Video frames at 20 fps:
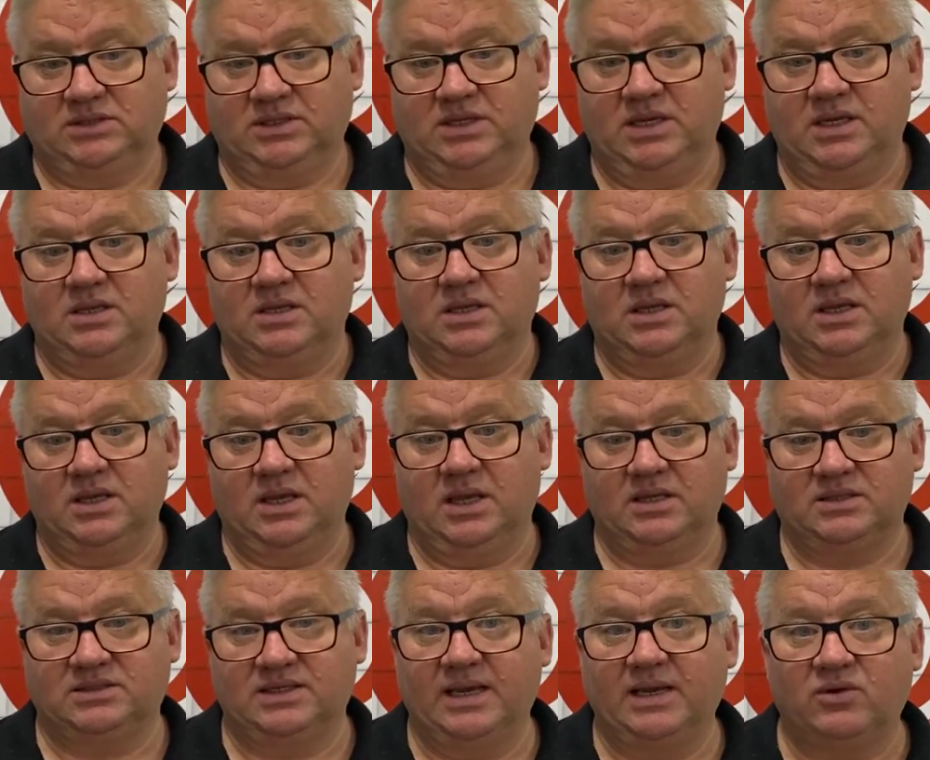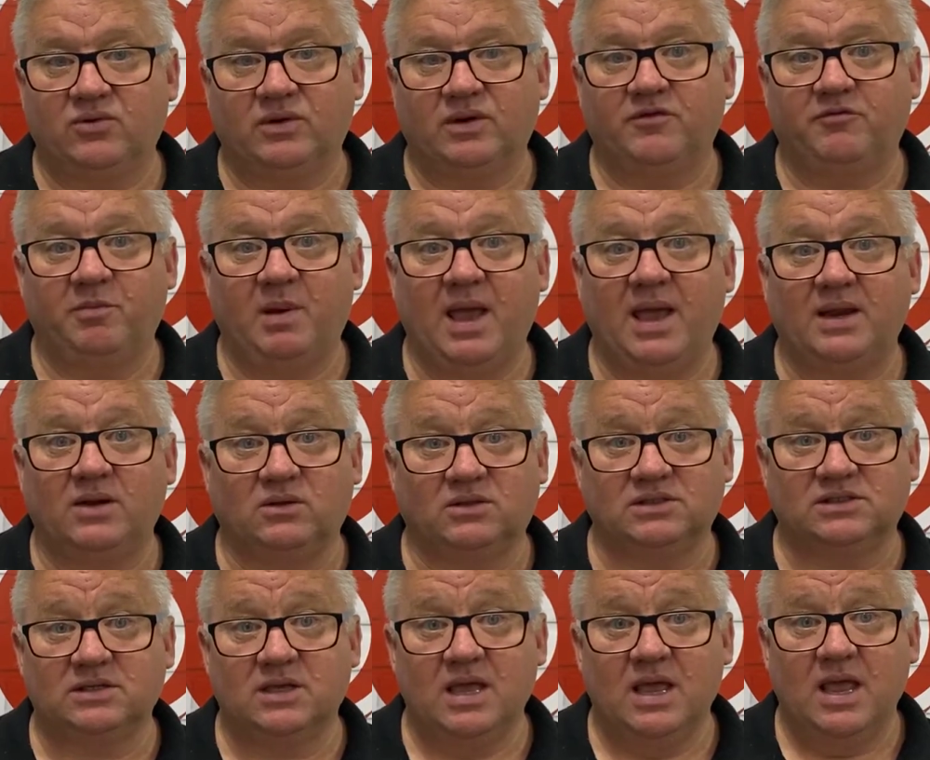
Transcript: in there, decorative panels,